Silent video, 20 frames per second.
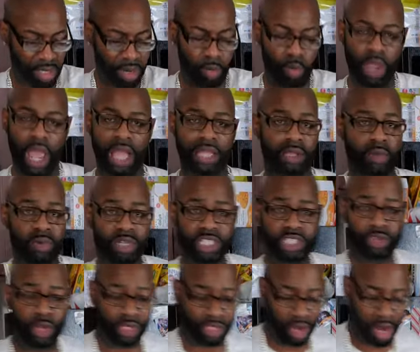We have to
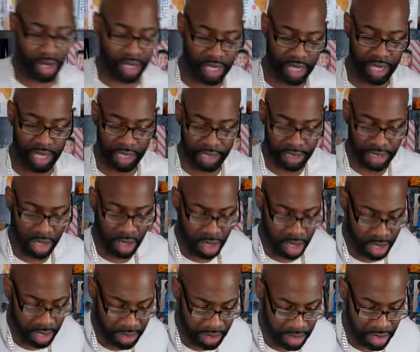restrict our kids
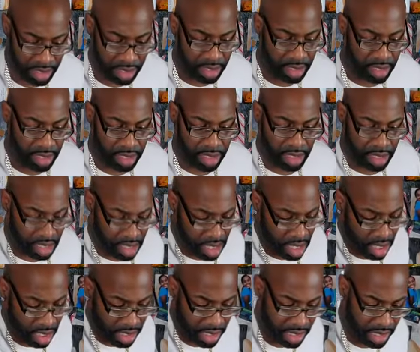on
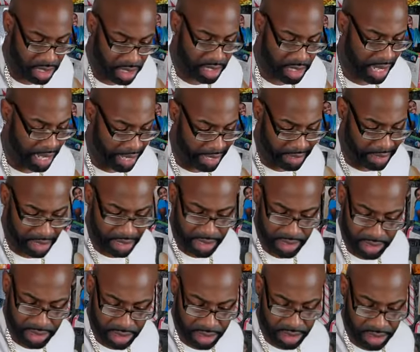cookie,
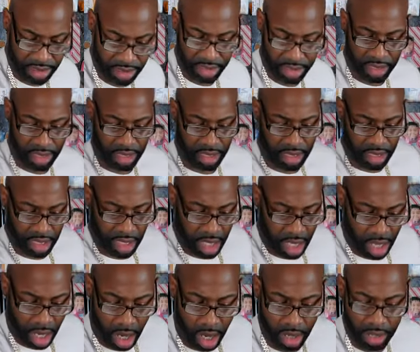candies,
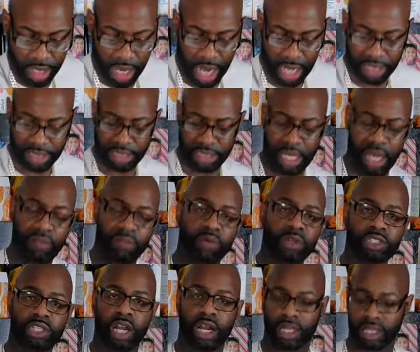all kind of stuff.
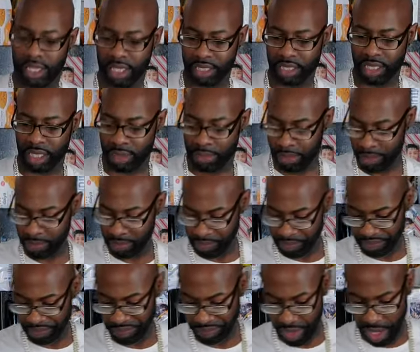We're trying to get them
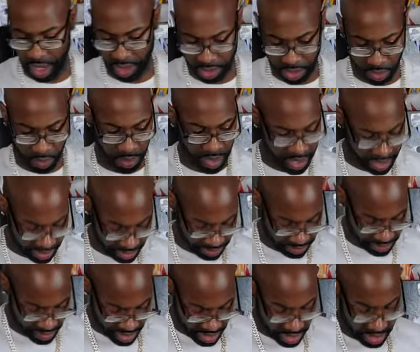underway.
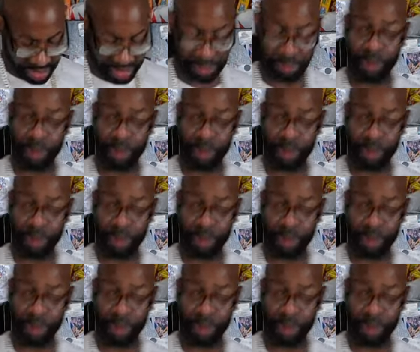Because